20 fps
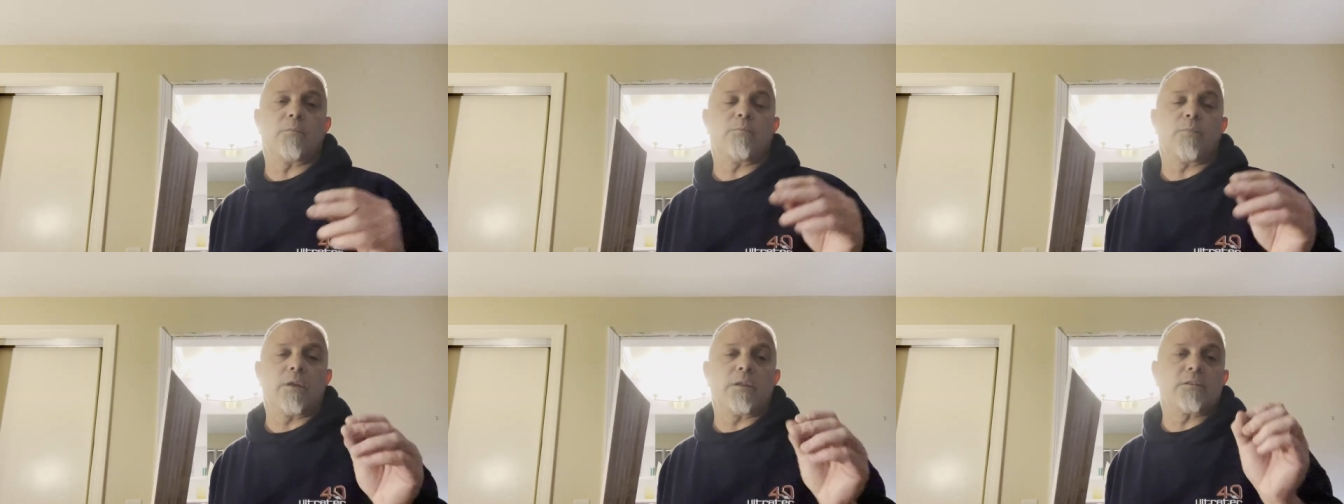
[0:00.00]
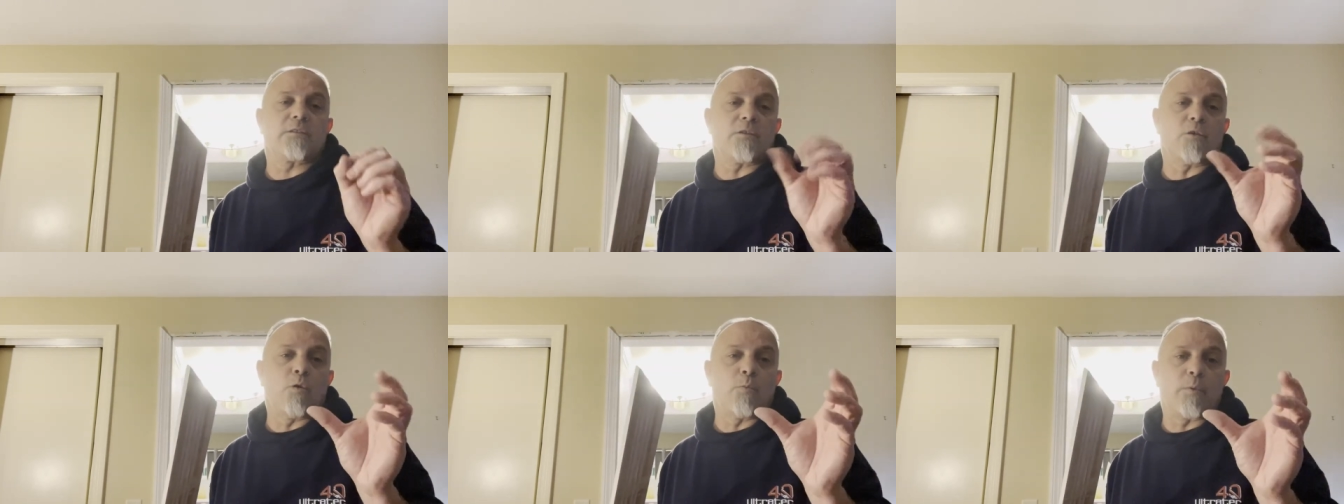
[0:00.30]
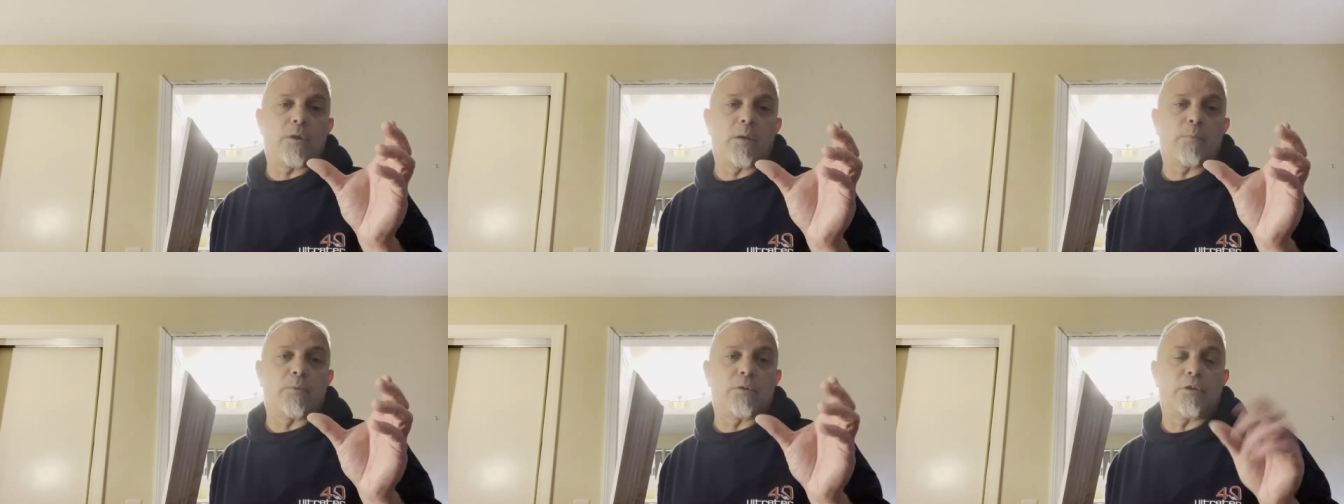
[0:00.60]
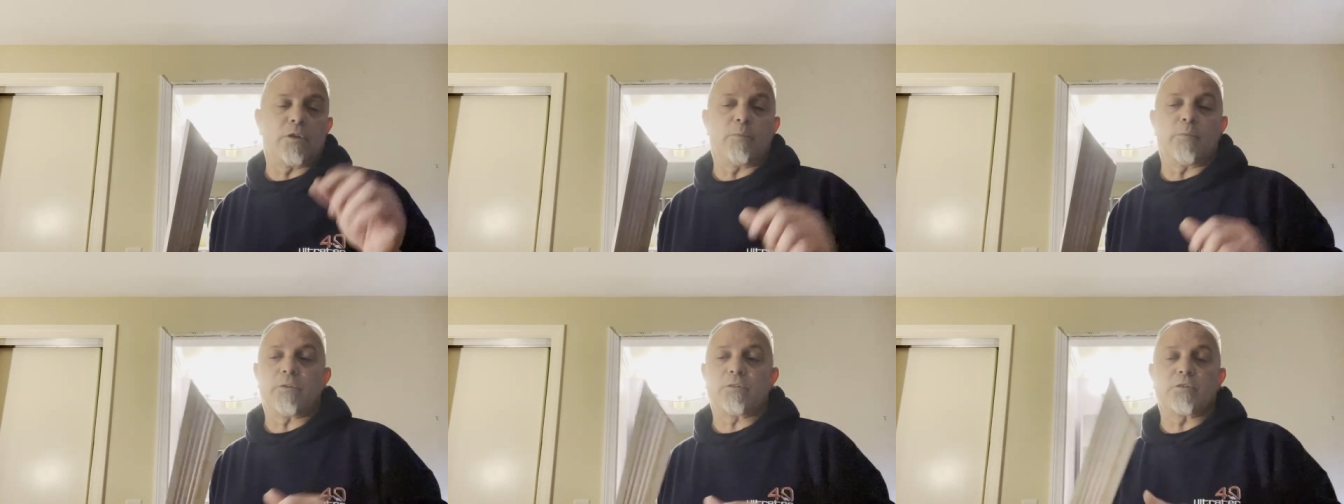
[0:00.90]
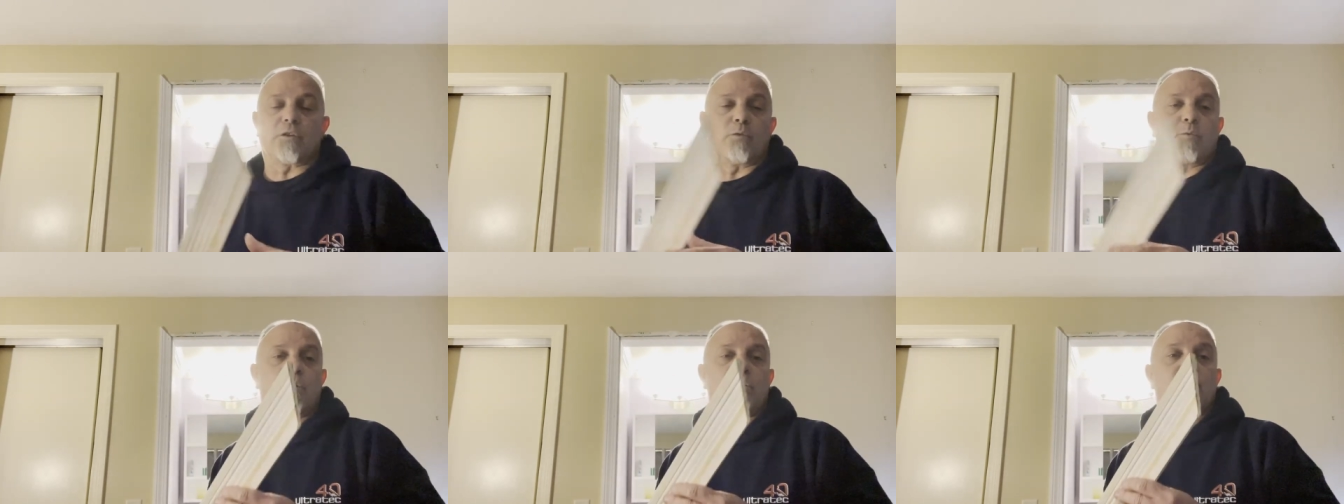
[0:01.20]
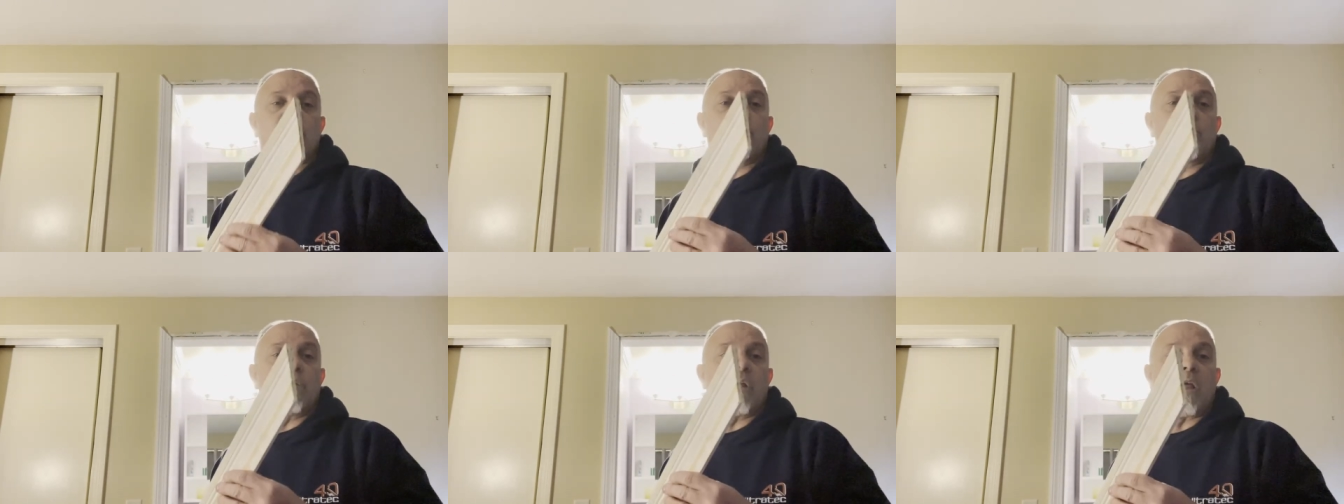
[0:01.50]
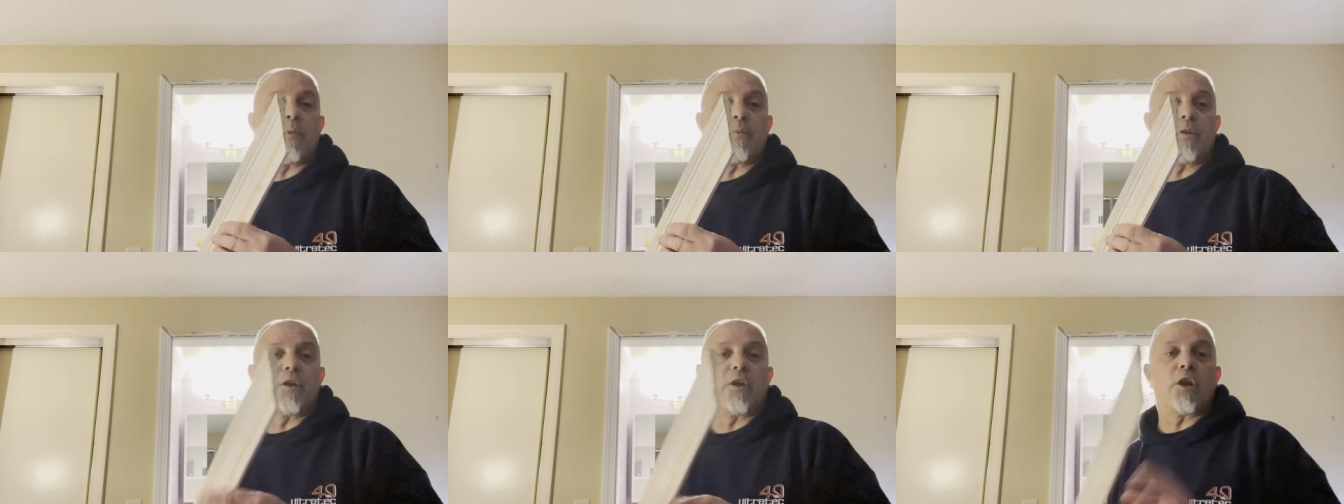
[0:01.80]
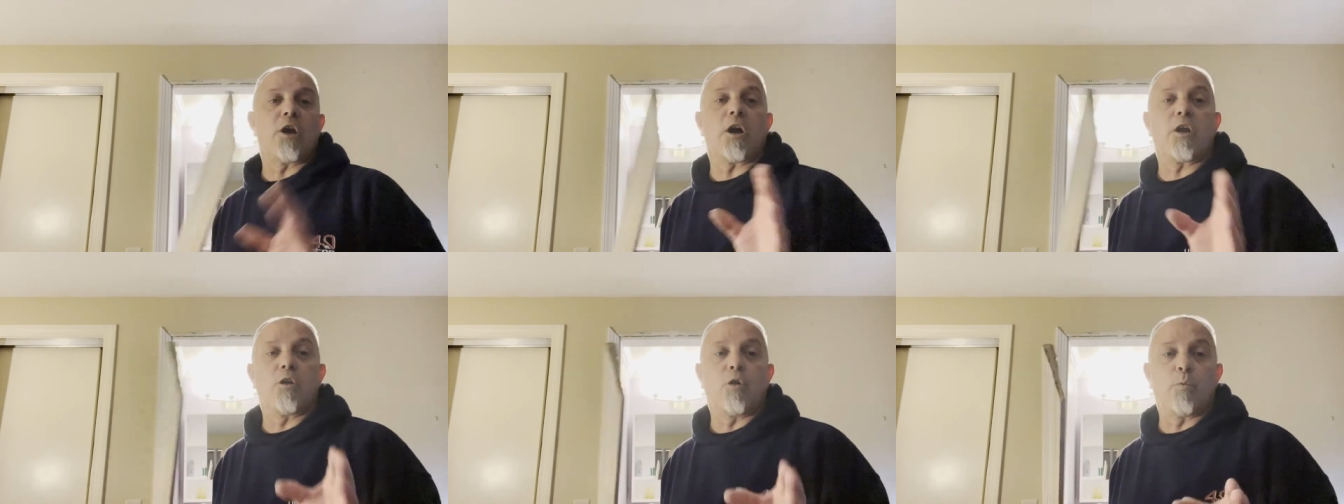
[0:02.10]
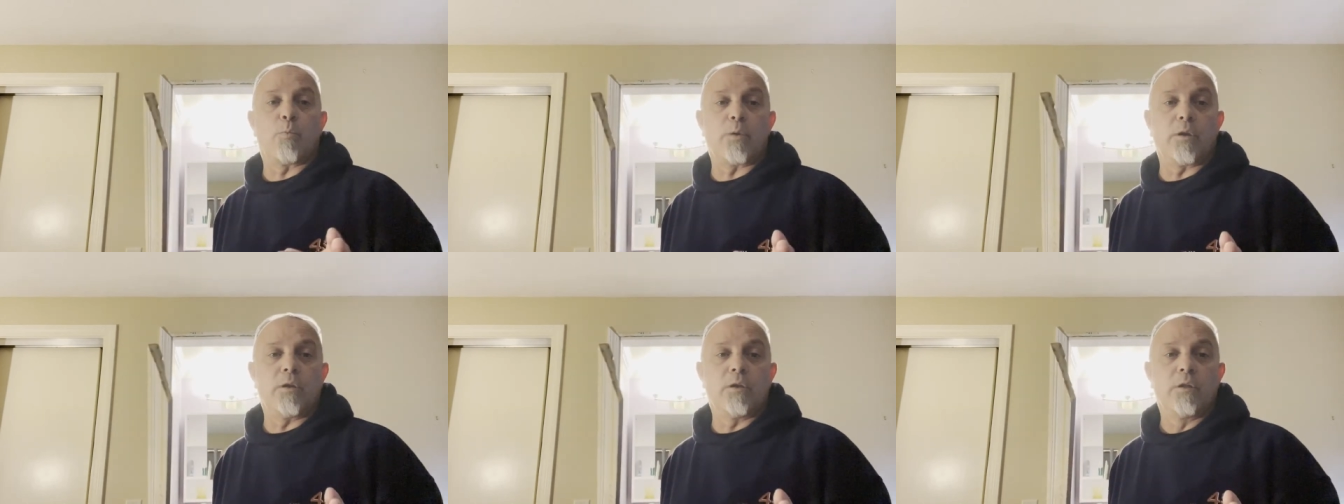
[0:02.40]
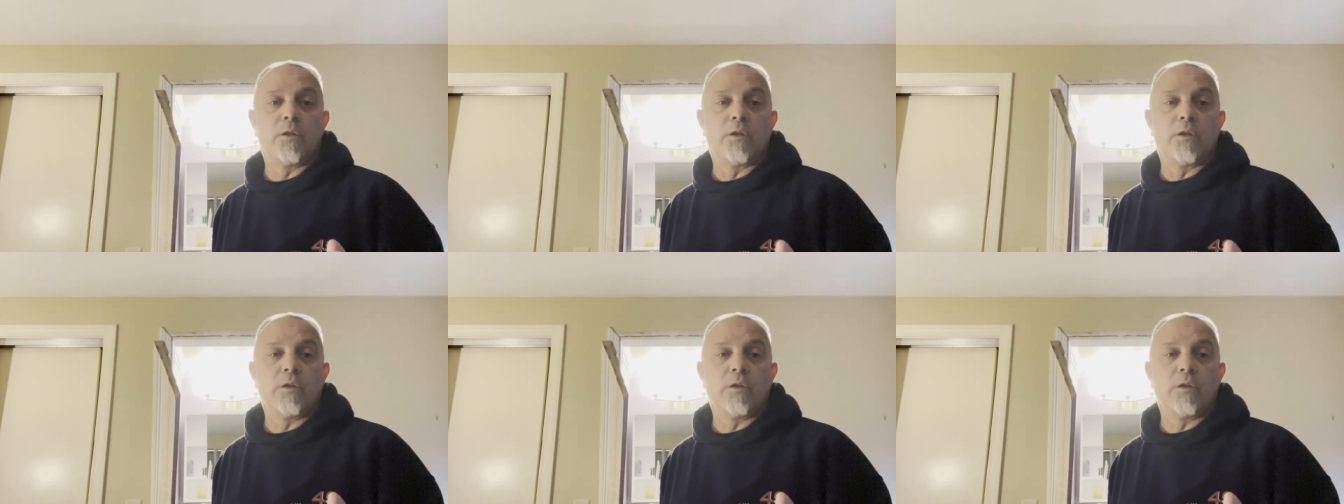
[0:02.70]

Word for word: it might open up a little bit. So wood glue will help it not open.